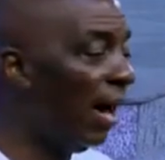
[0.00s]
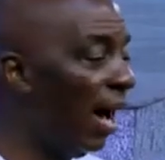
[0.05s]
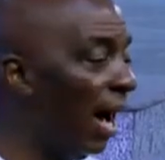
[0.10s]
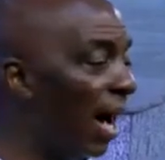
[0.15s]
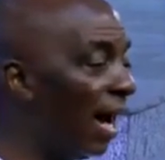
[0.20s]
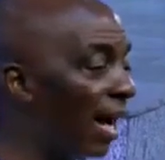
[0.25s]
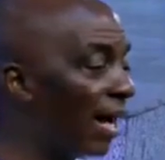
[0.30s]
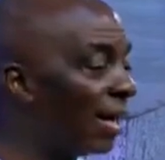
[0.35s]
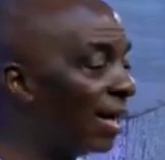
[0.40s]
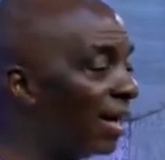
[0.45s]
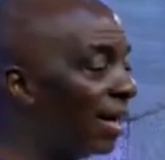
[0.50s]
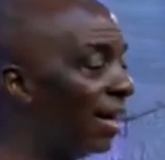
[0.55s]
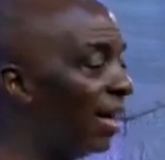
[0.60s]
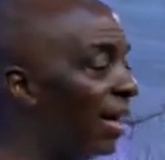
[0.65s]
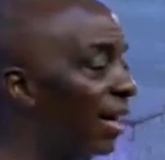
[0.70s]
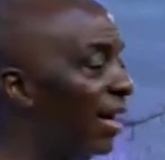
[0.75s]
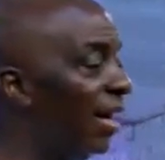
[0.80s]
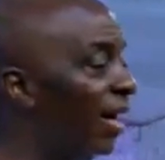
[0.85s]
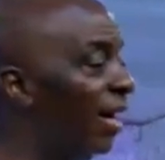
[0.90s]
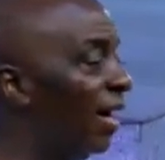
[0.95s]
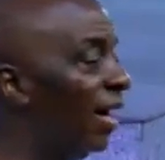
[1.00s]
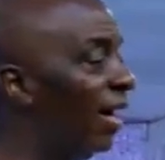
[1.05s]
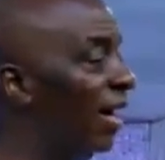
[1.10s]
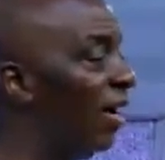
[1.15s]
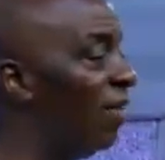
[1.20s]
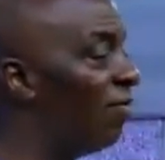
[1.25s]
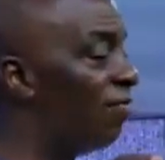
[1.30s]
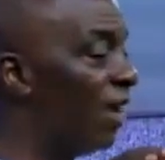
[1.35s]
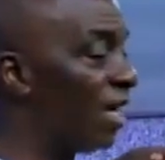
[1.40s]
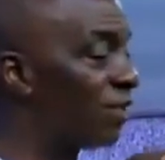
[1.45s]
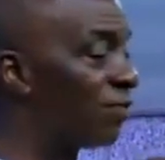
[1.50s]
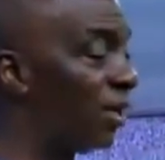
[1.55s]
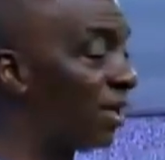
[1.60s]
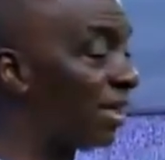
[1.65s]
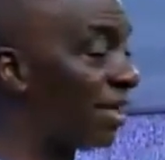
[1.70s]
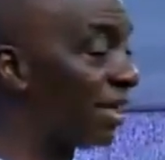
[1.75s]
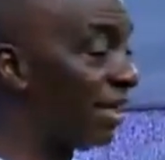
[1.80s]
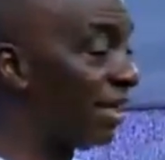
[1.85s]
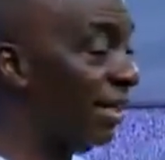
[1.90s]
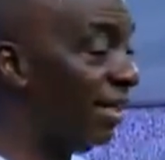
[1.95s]
And in verse
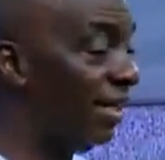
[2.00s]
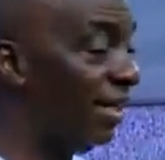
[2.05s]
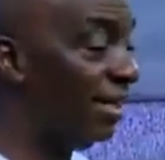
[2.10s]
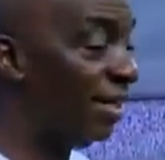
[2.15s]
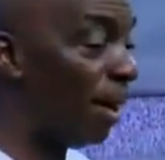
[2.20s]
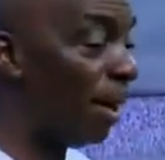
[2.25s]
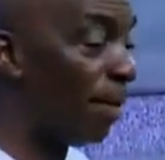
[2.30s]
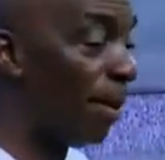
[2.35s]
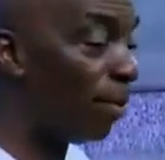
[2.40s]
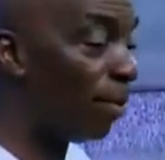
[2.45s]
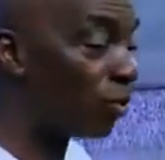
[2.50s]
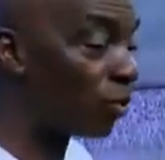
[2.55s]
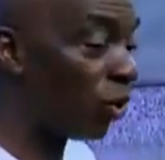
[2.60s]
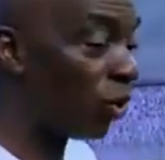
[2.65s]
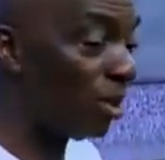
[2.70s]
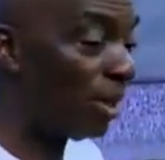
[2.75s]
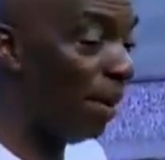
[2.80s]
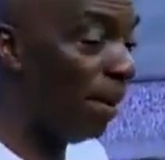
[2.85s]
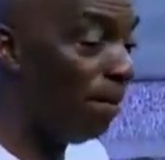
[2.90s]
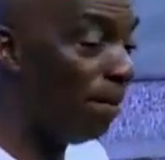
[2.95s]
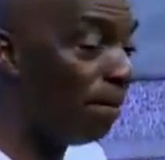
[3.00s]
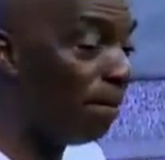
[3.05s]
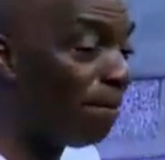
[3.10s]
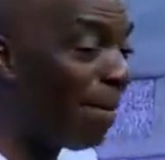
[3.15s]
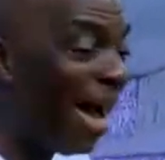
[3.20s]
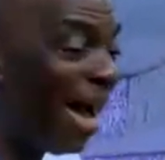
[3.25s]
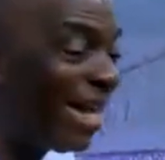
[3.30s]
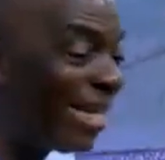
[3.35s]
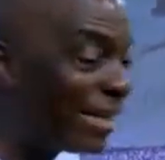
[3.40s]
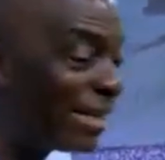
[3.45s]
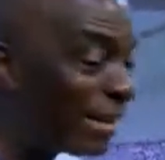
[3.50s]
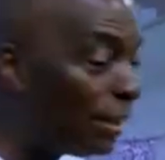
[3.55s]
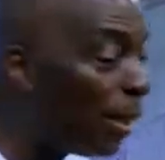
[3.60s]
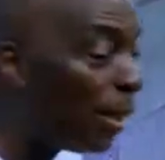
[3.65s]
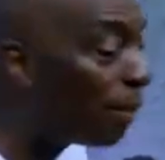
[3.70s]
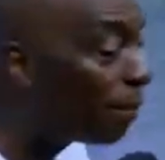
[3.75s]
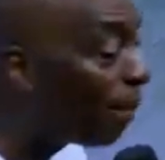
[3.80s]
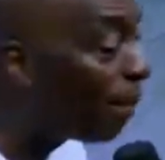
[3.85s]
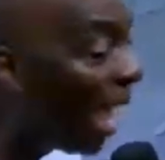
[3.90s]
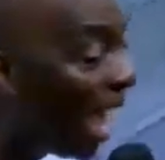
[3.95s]
43, the people saw the
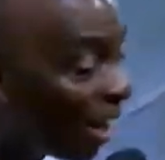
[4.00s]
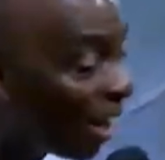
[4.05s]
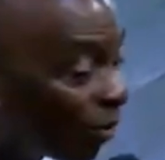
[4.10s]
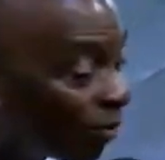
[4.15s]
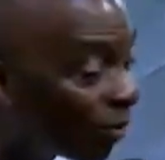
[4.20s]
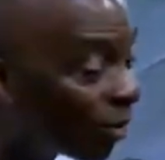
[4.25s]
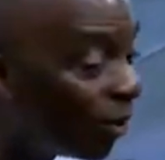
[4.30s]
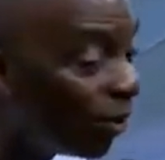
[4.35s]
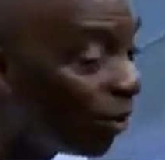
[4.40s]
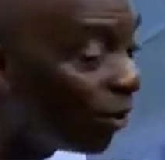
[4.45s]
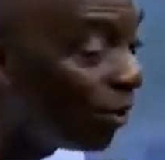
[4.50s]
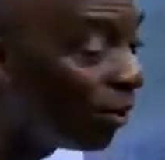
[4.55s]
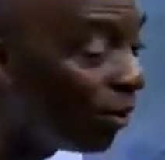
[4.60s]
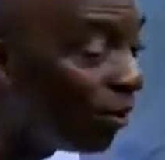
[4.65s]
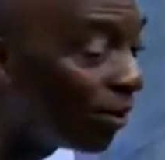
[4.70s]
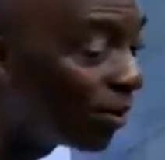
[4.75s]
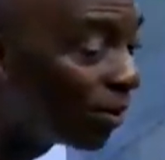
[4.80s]
mighty power of God